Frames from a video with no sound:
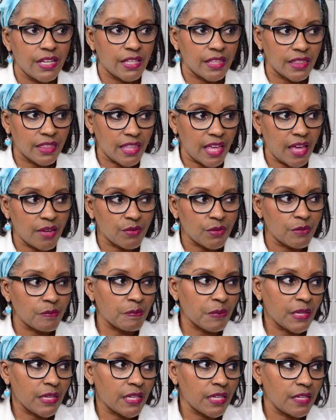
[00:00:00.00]
That would
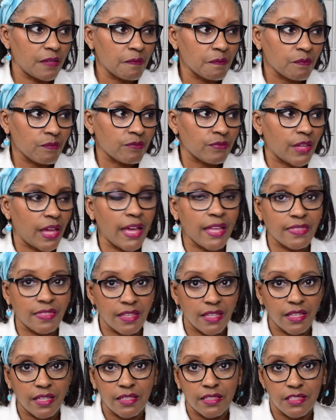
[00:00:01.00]
be and
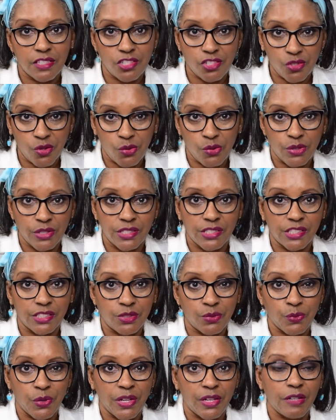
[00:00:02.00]
then it's storage
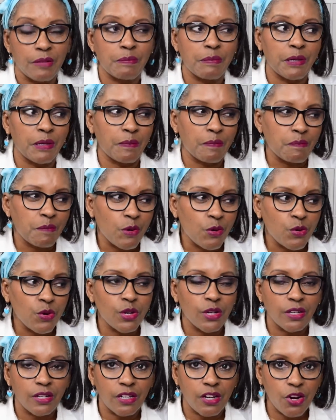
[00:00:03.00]
as well, but
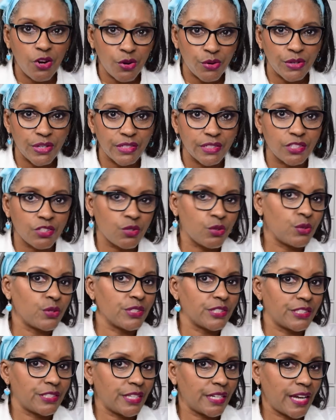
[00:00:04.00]
more current
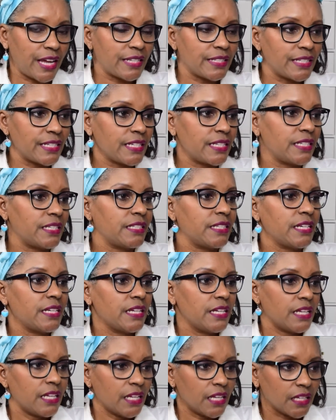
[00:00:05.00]
storage that I need,
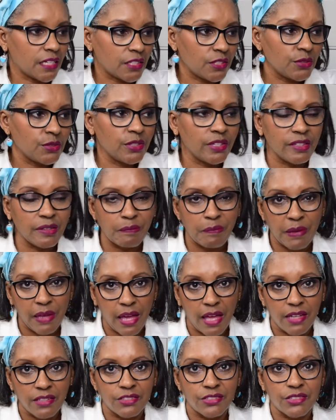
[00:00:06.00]
including
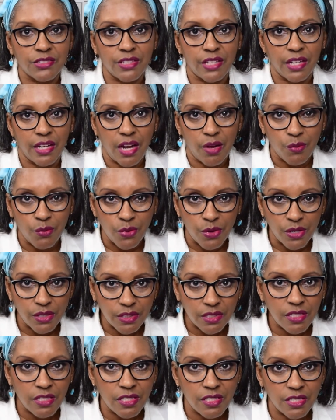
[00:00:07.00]
patterns that I
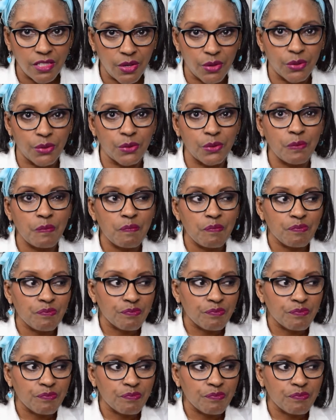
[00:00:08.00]
want to sew